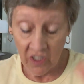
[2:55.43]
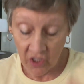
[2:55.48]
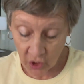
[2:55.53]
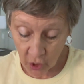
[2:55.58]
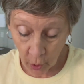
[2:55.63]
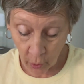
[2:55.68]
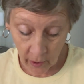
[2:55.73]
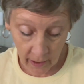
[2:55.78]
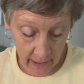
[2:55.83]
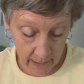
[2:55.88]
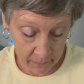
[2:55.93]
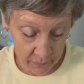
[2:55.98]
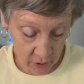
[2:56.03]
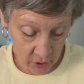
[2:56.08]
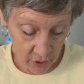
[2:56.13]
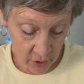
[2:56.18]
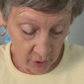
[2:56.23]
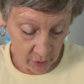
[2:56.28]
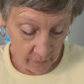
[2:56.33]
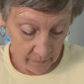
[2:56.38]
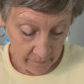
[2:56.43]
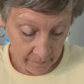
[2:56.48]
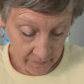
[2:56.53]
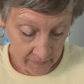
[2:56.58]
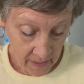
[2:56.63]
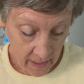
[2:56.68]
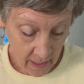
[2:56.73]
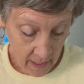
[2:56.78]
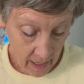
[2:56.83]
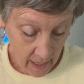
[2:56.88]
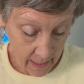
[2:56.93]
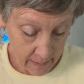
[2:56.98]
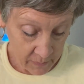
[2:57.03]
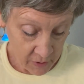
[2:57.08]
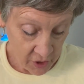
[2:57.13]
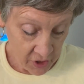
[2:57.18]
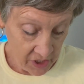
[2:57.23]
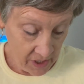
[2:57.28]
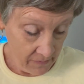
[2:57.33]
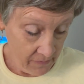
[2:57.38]
Totally up to you. I'm
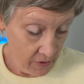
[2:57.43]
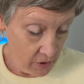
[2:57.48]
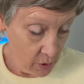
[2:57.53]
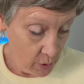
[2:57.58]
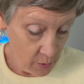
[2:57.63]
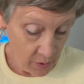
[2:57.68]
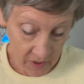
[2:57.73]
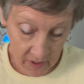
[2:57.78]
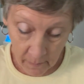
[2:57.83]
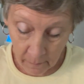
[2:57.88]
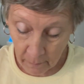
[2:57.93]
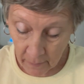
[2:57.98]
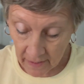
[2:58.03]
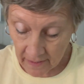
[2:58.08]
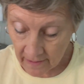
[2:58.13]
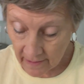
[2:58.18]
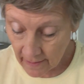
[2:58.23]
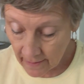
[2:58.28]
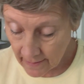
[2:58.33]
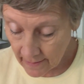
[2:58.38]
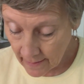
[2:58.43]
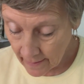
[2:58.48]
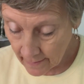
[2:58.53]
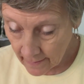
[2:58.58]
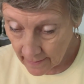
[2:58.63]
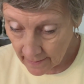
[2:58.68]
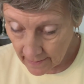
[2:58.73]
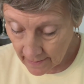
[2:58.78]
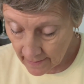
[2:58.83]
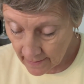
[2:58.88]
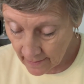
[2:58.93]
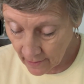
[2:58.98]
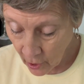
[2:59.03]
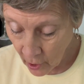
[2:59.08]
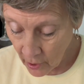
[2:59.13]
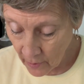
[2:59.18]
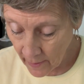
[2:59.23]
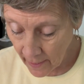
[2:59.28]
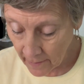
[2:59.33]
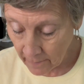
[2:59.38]
just giving you some basics on this.
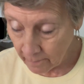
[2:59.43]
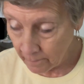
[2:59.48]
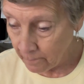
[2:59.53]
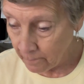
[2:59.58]
All right.